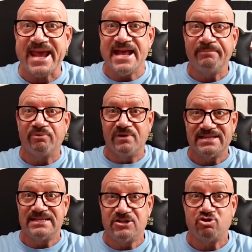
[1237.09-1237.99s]
in
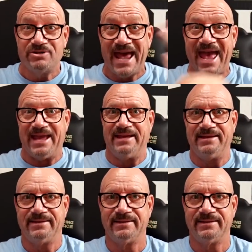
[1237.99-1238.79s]
prison today.